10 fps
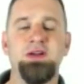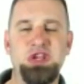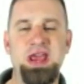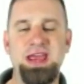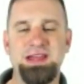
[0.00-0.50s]

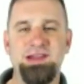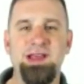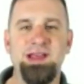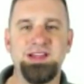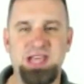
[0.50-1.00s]
today and
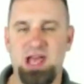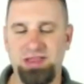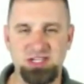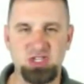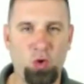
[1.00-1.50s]

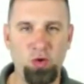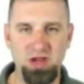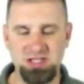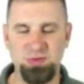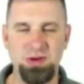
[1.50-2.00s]
telling
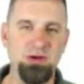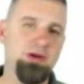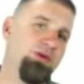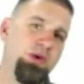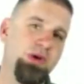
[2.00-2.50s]
stories, and we
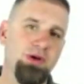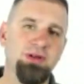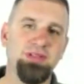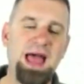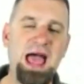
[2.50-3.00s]

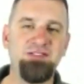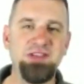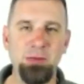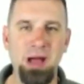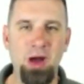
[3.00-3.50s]
were laughing
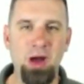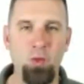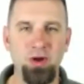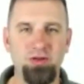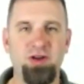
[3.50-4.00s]
about one
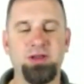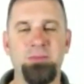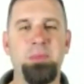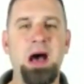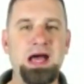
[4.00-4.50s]
of our
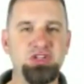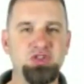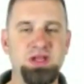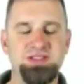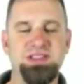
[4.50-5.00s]

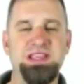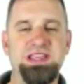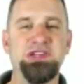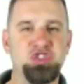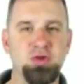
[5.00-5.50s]
compadres in the
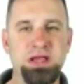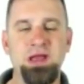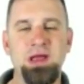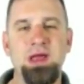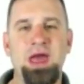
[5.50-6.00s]
industry.
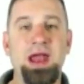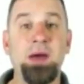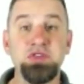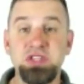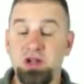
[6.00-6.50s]
And I
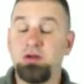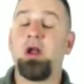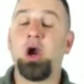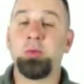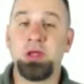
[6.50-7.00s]
was in an
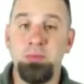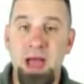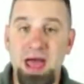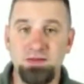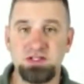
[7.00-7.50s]
armed
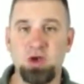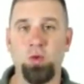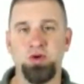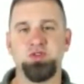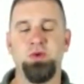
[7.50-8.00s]
combatives
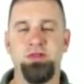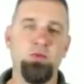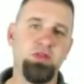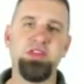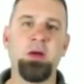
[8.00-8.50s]
course
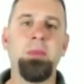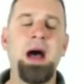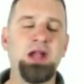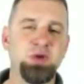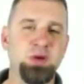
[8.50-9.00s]
with the
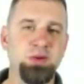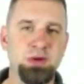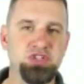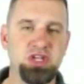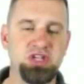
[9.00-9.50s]
compadre we
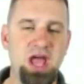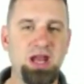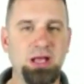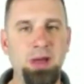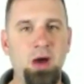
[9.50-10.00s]
were
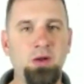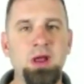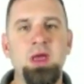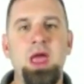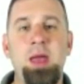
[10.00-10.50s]
chit-chatting about.
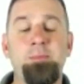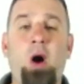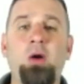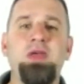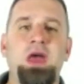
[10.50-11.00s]
And
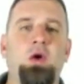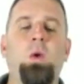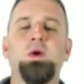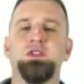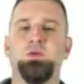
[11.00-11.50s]
part of that
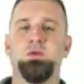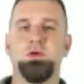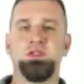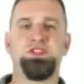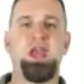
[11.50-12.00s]
course was
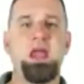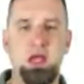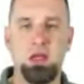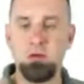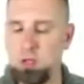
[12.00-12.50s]

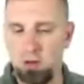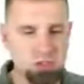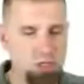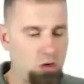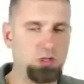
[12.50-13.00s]
standing,
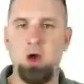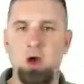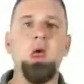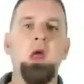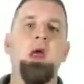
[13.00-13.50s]

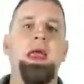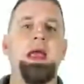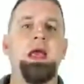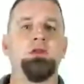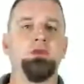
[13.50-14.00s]
toe-to-toe
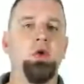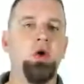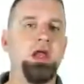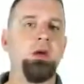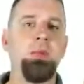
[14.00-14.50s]
and
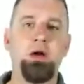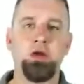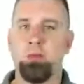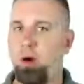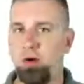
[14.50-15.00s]
learning about
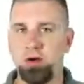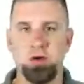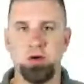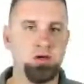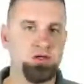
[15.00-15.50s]
your
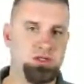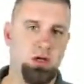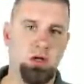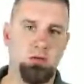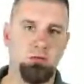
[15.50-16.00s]
partner's
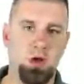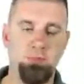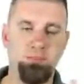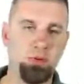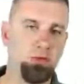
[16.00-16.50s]

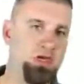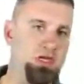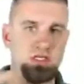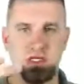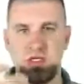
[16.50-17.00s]

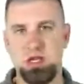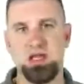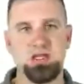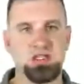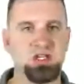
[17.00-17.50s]
abilities
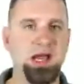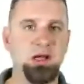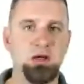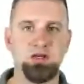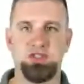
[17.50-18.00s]
and
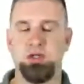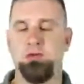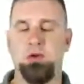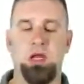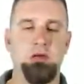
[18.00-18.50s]
desires
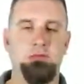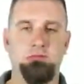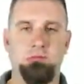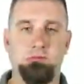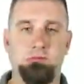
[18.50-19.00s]
and
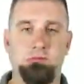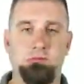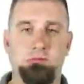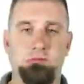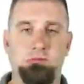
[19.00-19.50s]

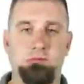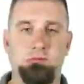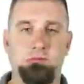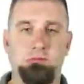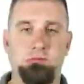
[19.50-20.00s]

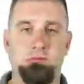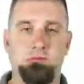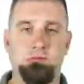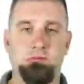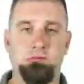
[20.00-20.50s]
their
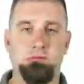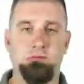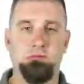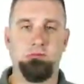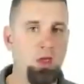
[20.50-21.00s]
attributes in
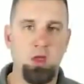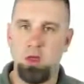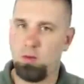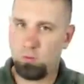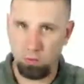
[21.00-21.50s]
training.
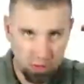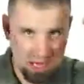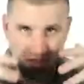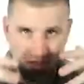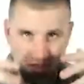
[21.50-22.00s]
We're in
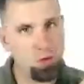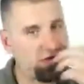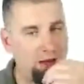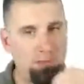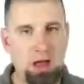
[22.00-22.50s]
headgear, we've
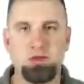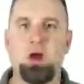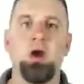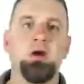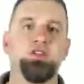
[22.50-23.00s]
got mouth
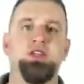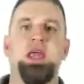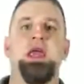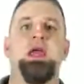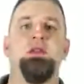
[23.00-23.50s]
guards,
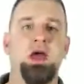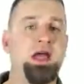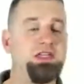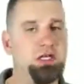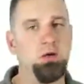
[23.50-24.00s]
and the
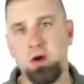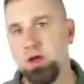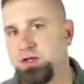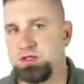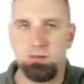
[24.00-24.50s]
idea
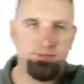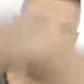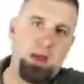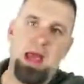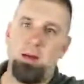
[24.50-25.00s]
was,
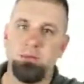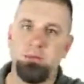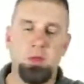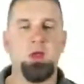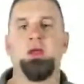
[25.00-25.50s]
bam,
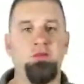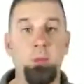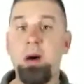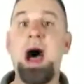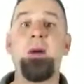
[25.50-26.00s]
give
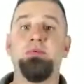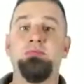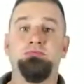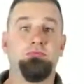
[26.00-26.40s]
them a pop.